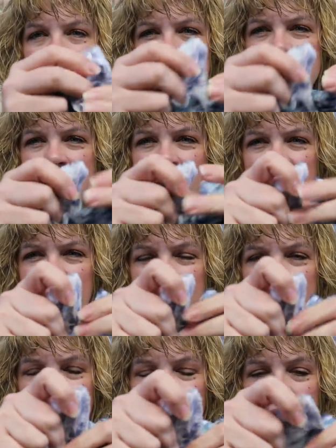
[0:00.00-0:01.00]
Nice and
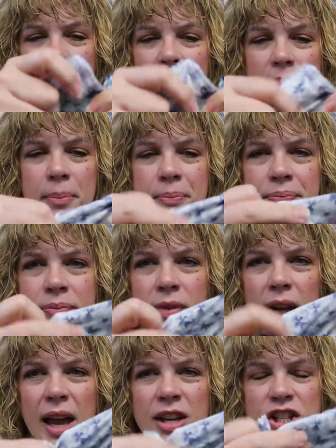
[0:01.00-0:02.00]
thin. Um,
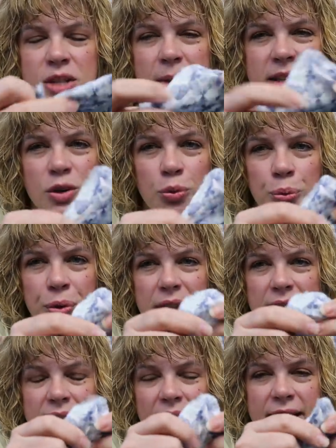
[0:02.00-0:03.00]
and just makes a
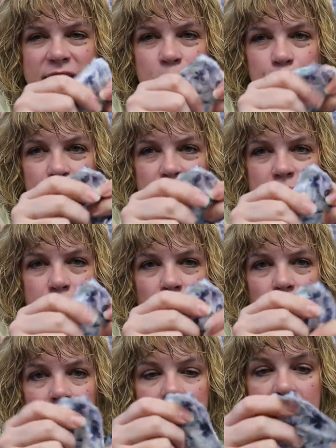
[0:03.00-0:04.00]
really nice
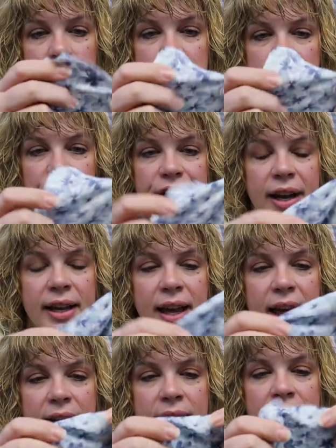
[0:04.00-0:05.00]
breathable cotton shirt.
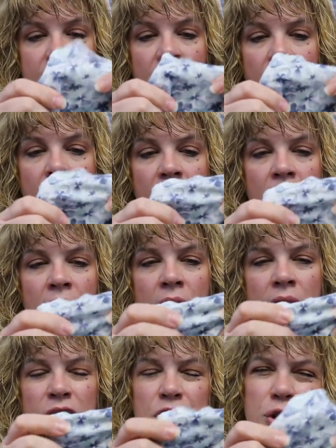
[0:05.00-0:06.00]
Again,
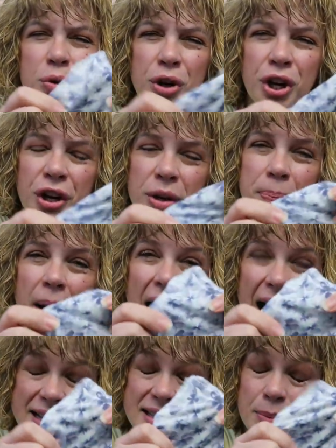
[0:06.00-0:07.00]
you could
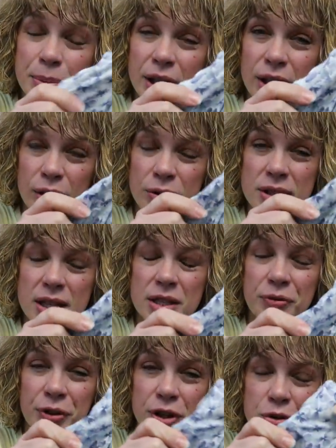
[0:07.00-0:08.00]
possibly use
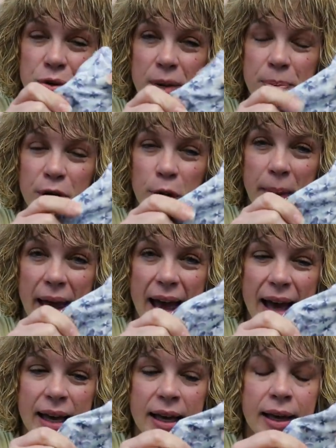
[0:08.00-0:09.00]
this for the drapier
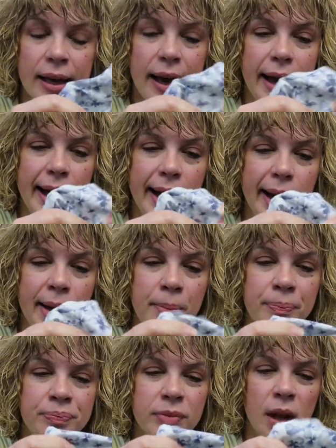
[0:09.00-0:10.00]
back,
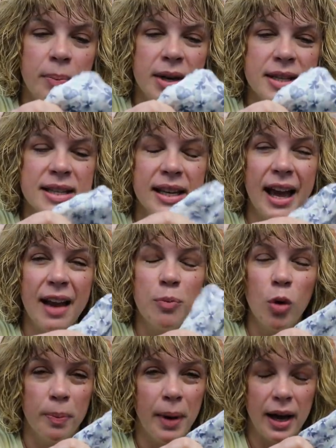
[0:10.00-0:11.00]
um, but it's gonna
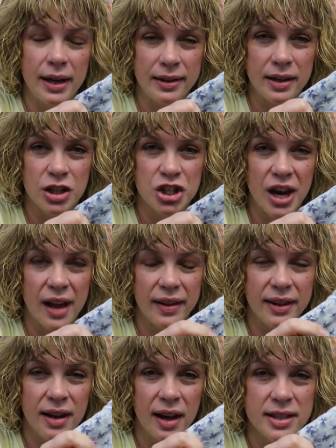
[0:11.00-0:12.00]
have more body than a
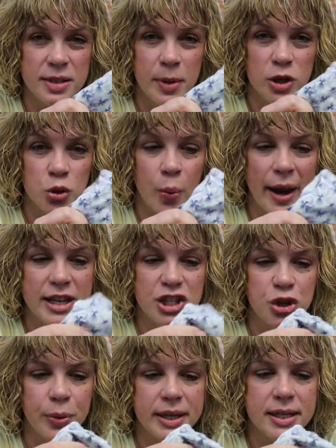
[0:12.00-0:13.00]
challis, not as much weight
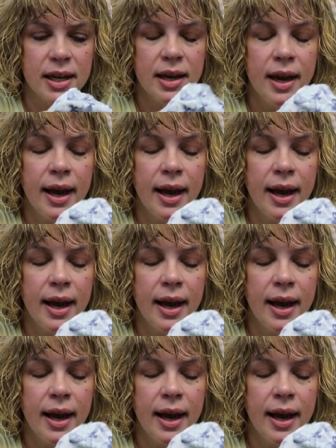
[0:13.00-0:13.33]
to it.